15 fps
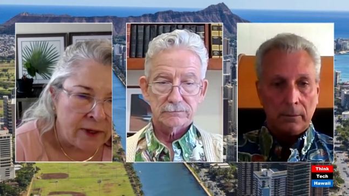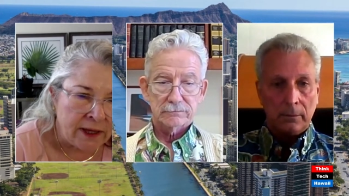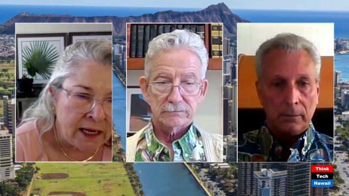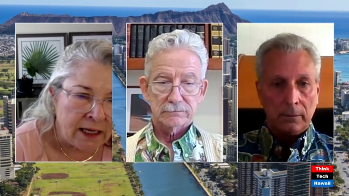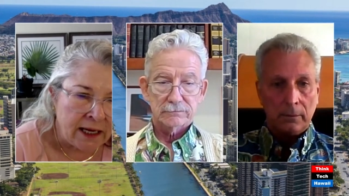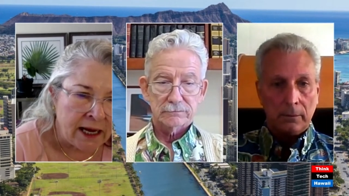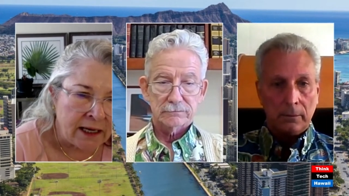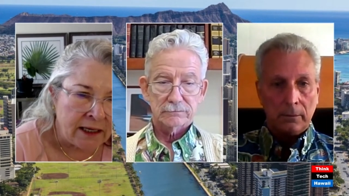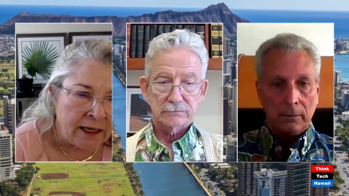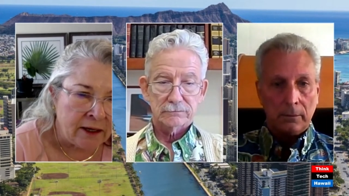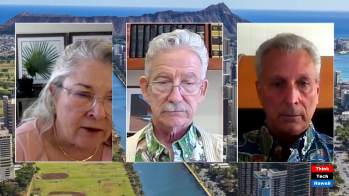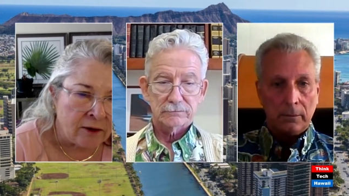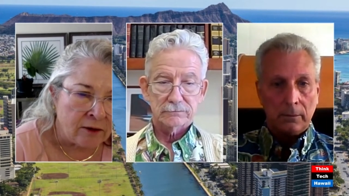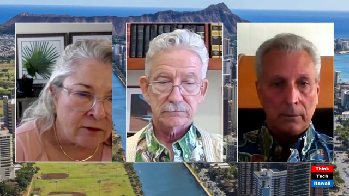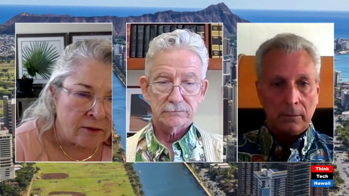Speaker 1: when they get
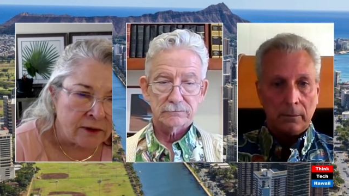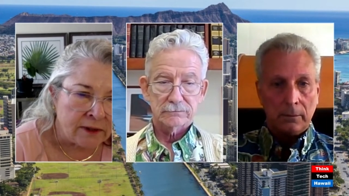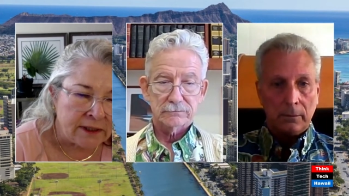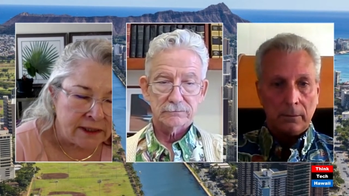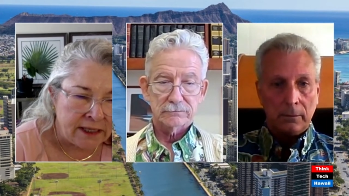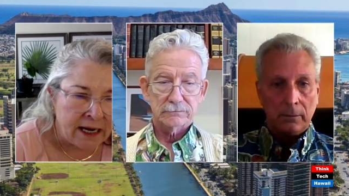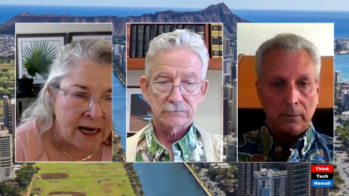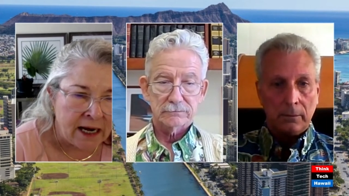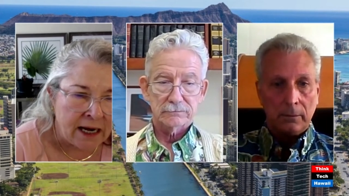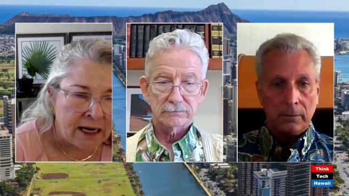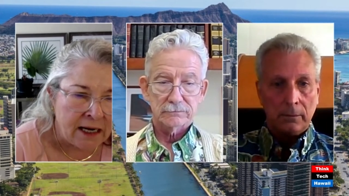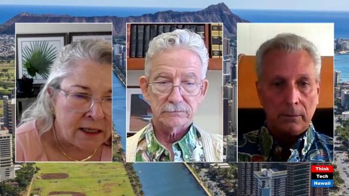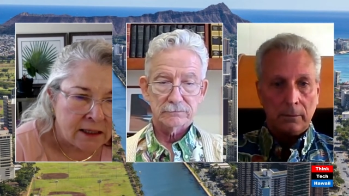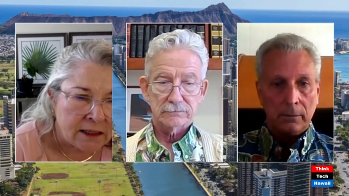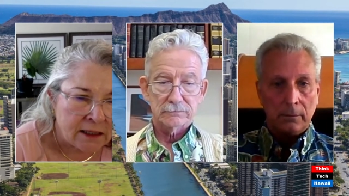here or
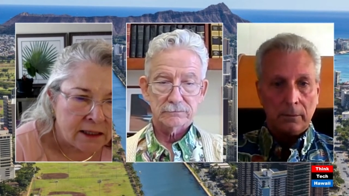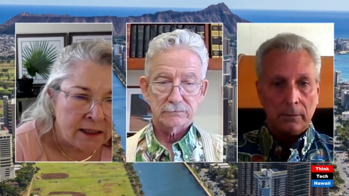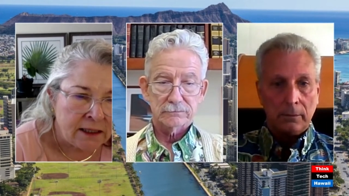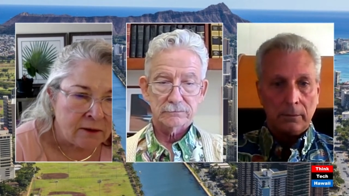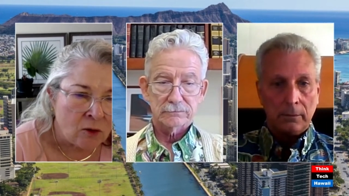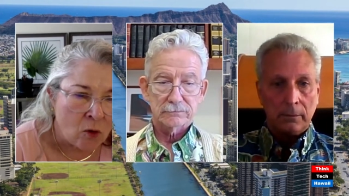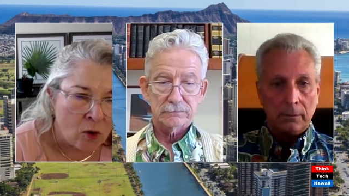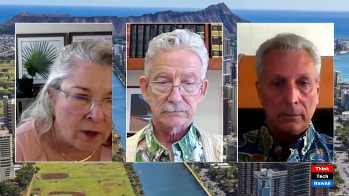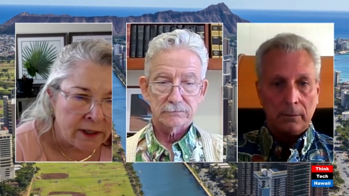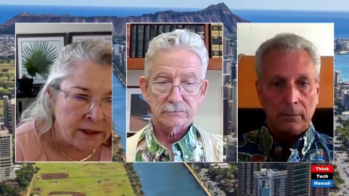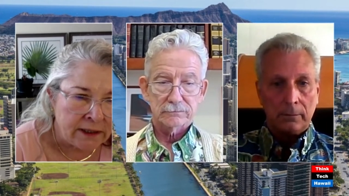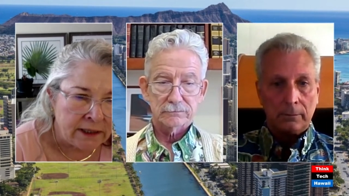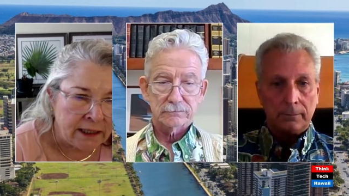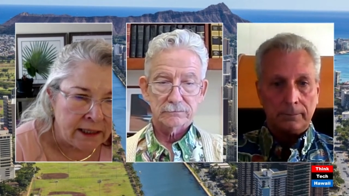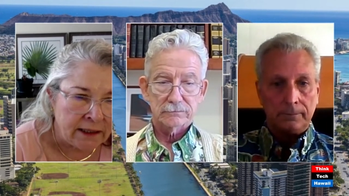stay in
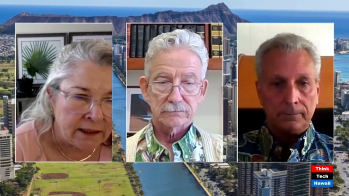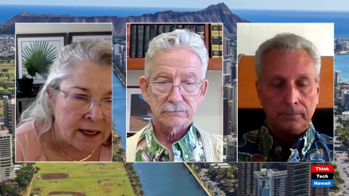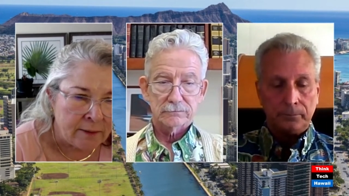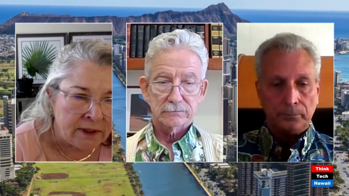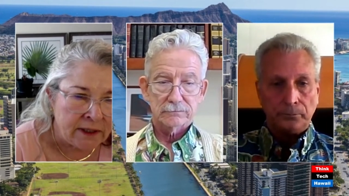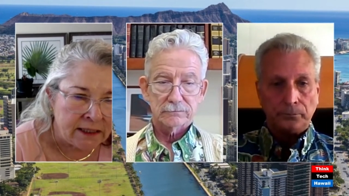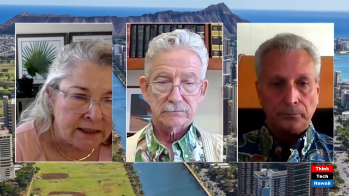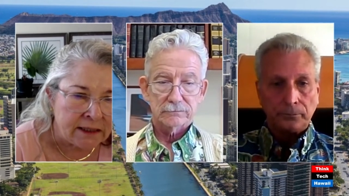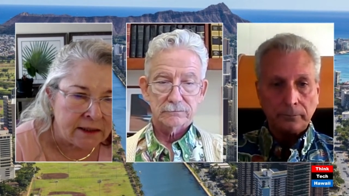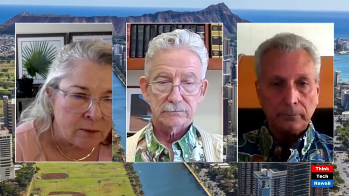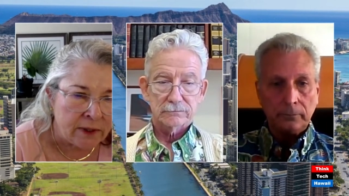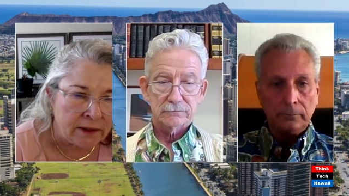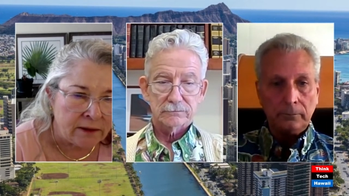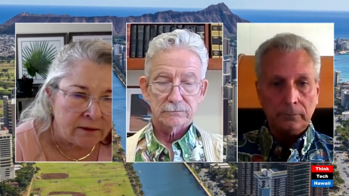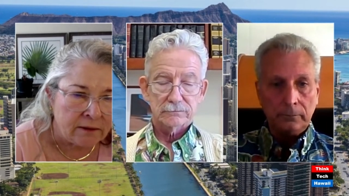quarantine. I mean, this is
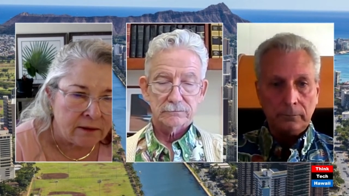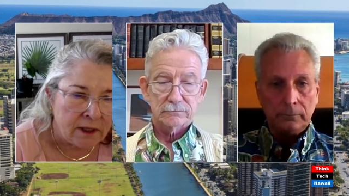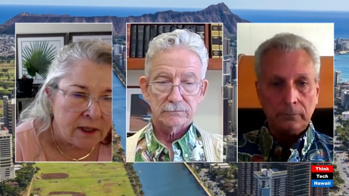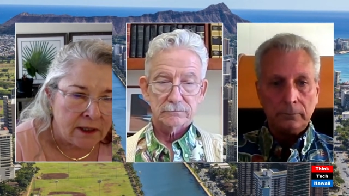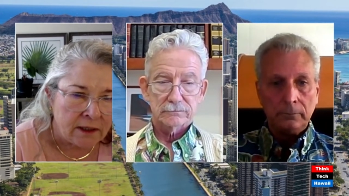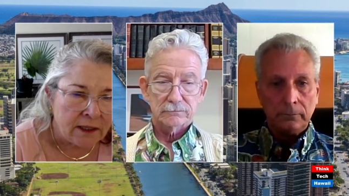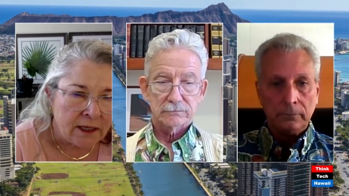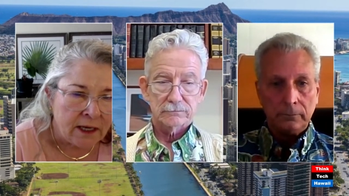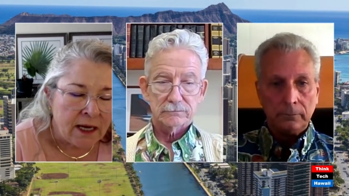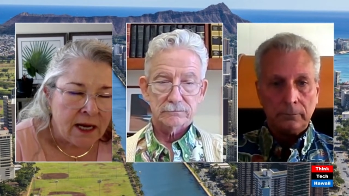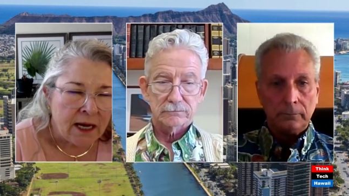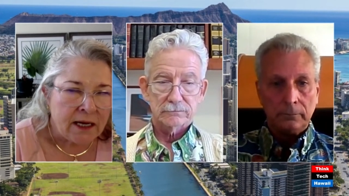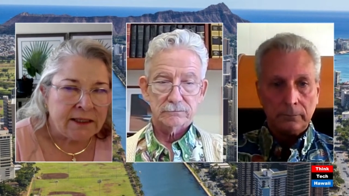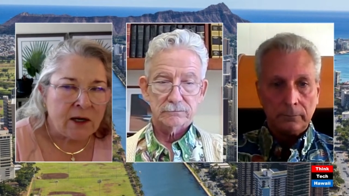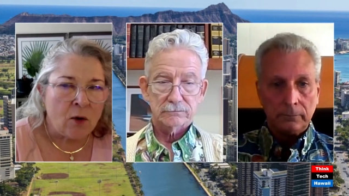what,
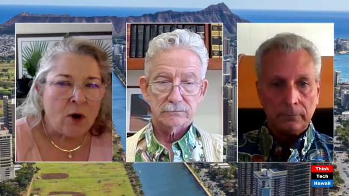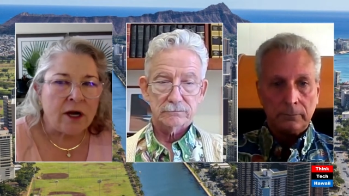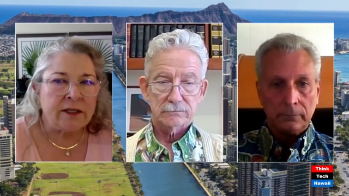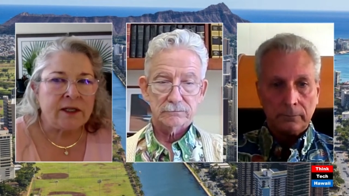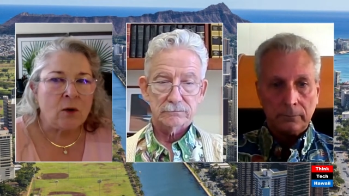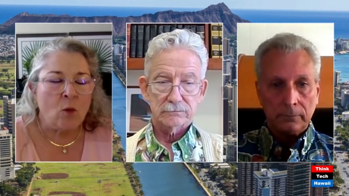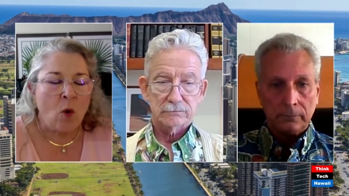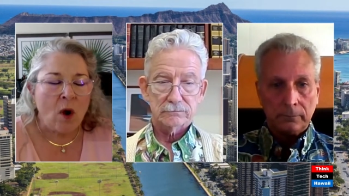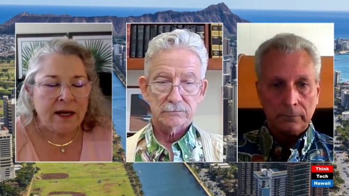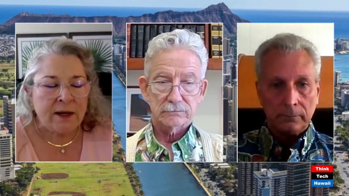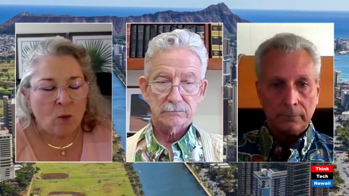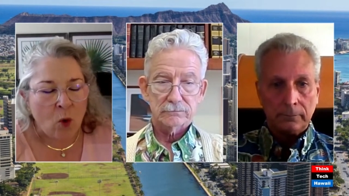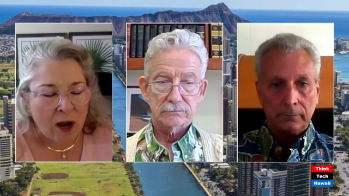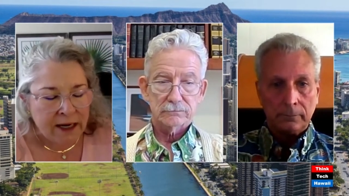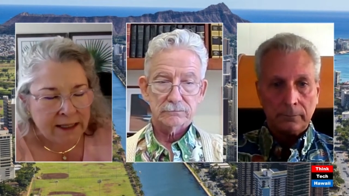so so what
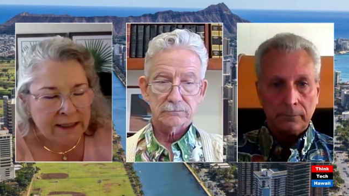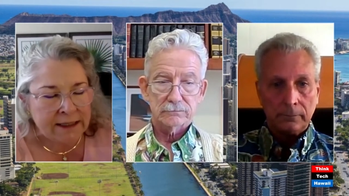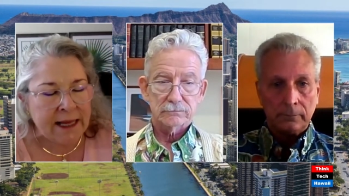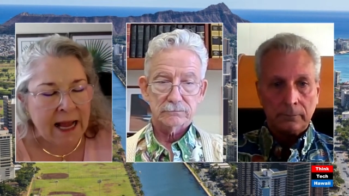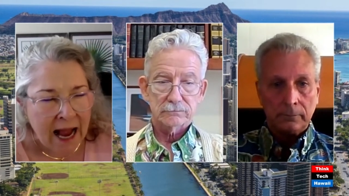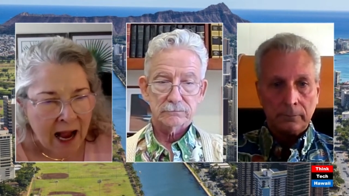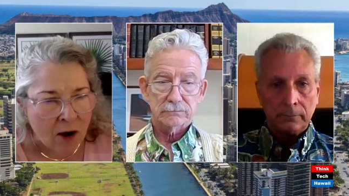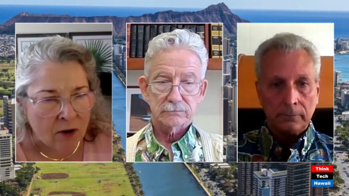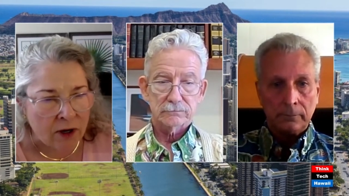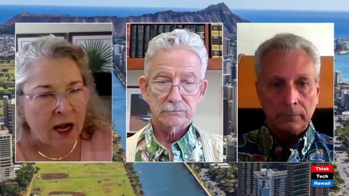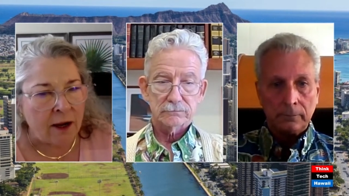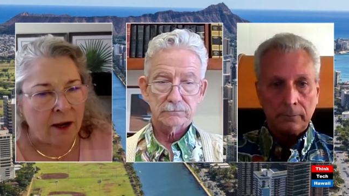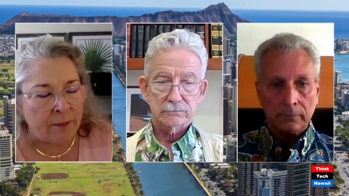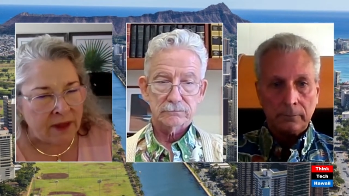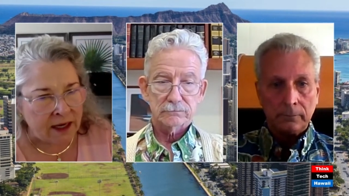what is the
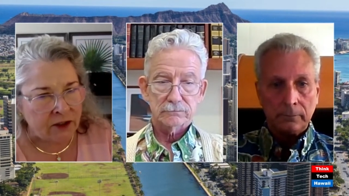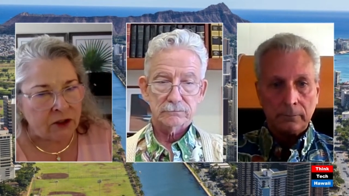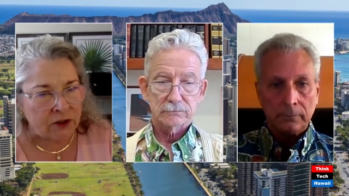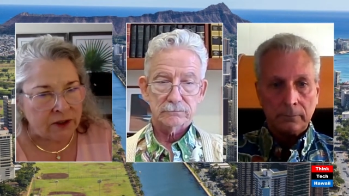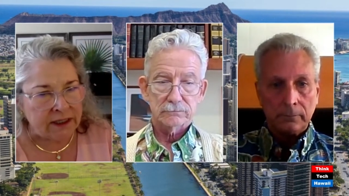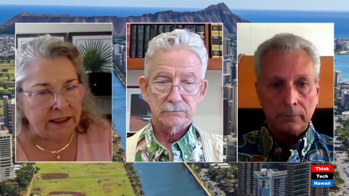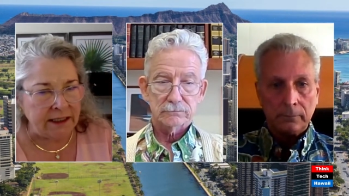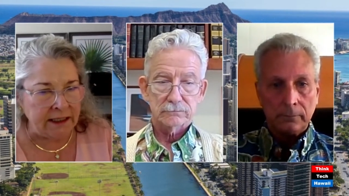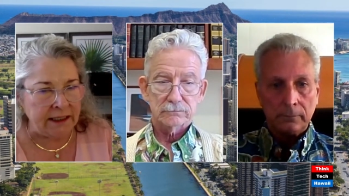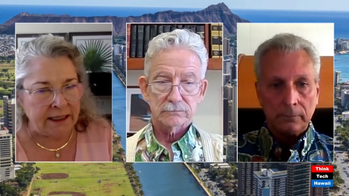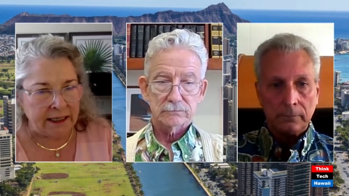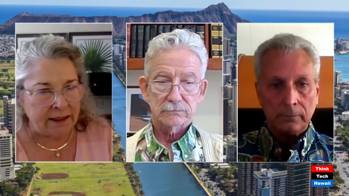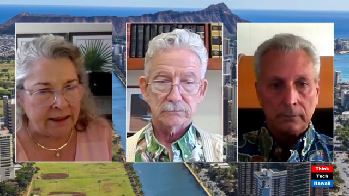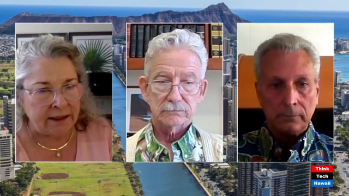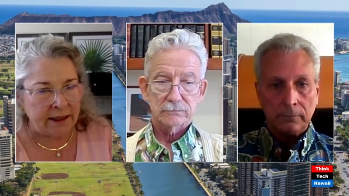outcome that you're
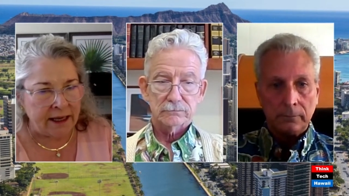seeking